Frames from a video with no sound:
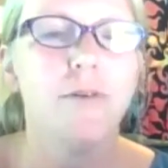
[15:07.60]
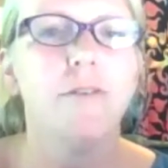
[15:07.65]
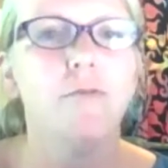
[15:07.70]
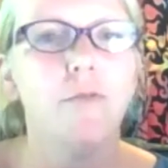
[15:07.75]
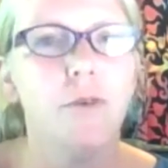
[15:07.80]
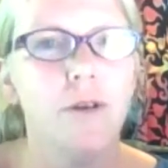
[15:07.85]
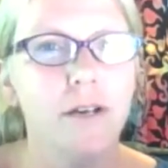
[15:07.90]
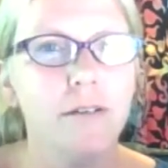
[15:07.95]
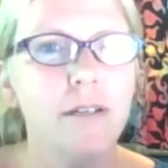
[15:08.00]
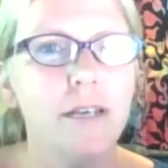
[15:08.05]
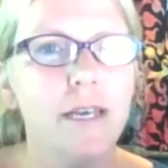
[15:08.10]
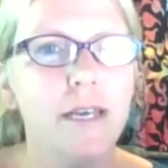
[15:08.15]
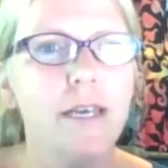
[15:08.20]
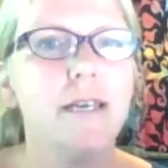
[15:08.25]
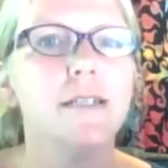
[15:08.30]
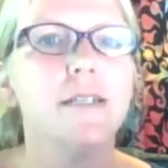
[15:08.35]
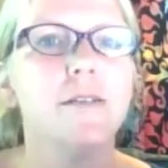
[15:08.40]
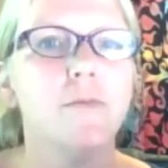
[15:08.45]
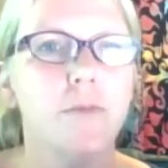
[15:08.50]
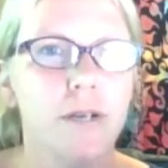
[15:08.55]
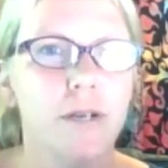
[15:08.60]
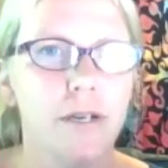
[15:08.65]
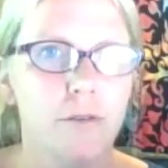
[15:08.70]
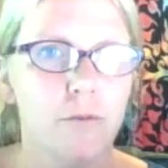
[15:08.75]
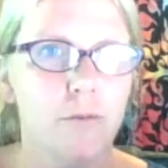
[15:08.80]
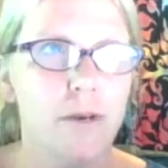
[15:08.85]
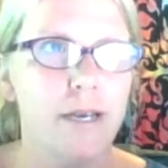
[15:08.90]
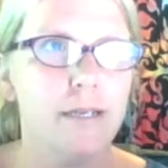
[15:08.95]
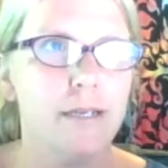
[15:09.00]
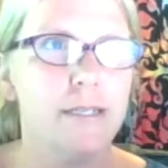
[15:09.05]
have one on the east and one in the
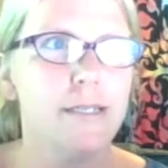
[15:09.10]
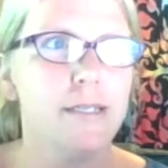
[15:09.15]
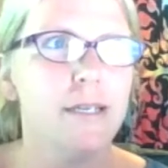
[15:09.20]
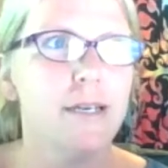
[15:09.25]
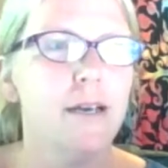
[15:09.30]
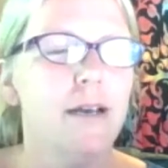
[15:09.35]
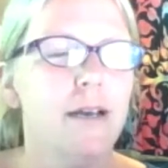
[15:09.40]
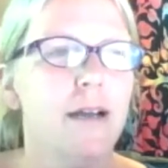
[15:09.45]
west.